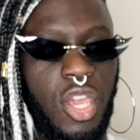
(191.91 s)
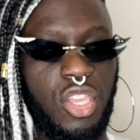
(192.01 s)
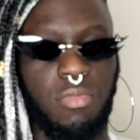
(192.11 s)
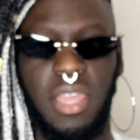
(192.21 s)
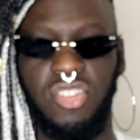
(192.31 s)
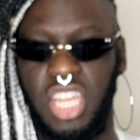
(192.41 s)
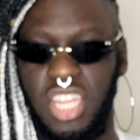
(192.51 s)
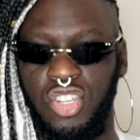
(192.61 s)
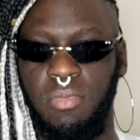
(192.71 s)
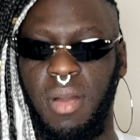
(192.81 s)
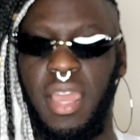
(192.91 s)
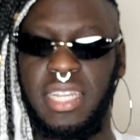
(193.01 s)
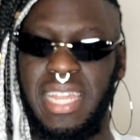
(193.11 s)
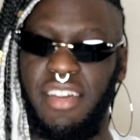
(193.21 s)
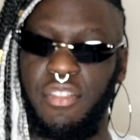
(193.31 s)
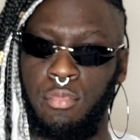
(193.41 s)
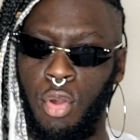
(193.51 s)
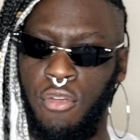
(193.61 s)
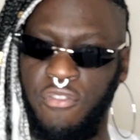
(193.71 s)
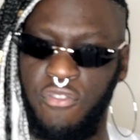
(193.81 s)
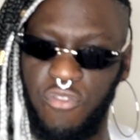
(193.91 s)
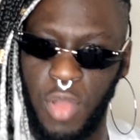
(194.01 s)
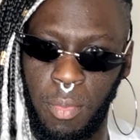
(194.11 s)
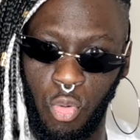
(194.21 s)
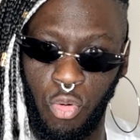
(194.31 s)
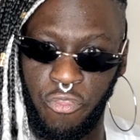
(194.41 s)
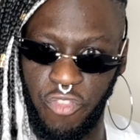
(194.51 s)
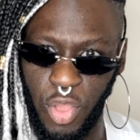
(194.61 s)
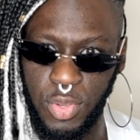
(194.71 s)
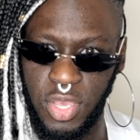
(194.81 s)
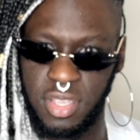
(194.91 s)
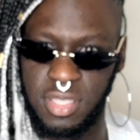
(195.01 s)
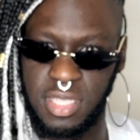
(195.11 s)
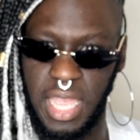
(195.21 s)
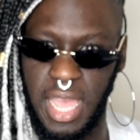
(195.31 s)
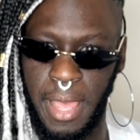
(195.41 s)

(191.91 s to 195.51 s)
you may change your mind and have a more focused